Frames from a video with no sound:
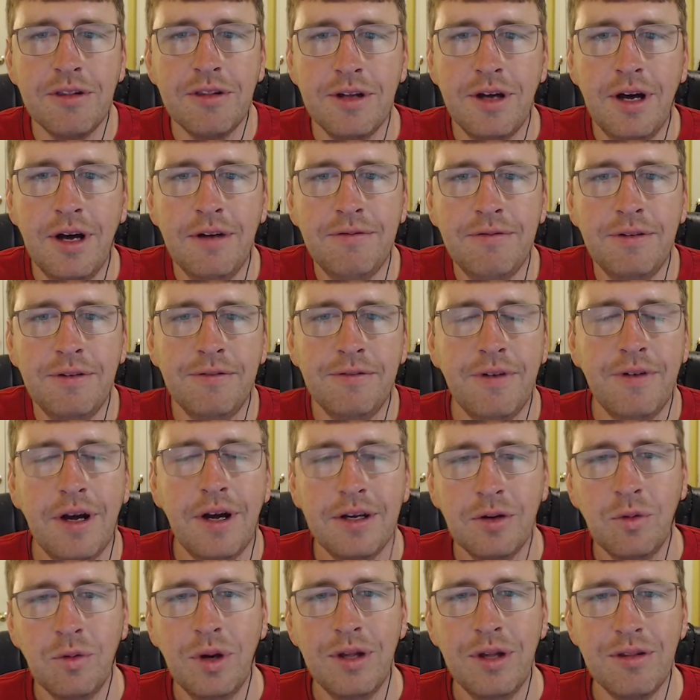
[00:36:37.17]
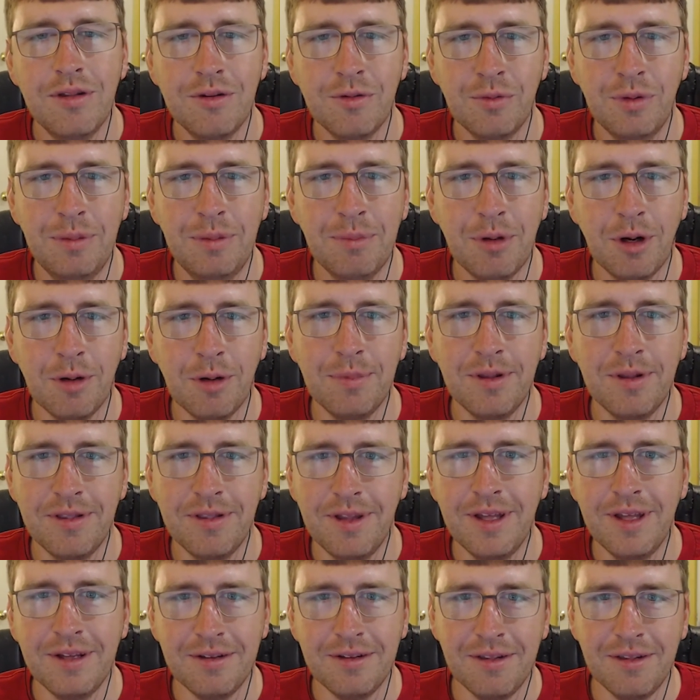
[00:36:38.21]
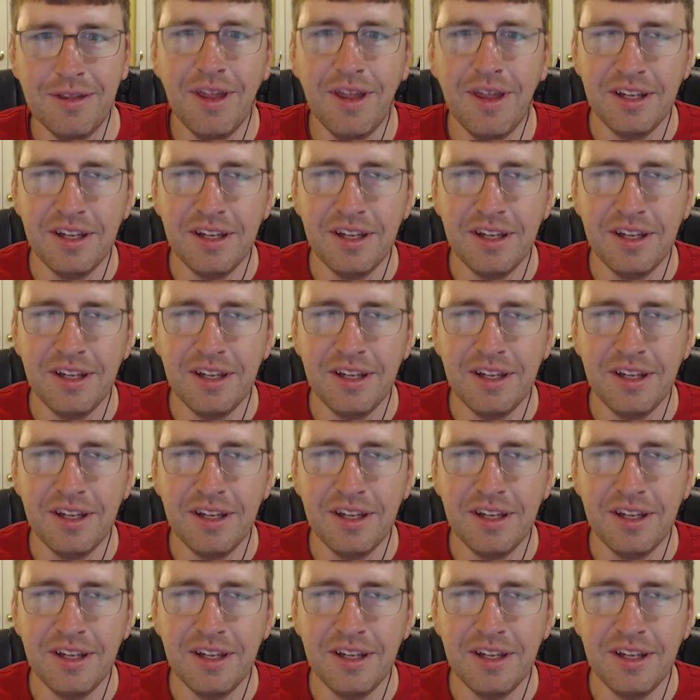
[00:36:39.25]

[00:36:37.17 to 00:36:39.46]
stuff and finding ways to repurpose things,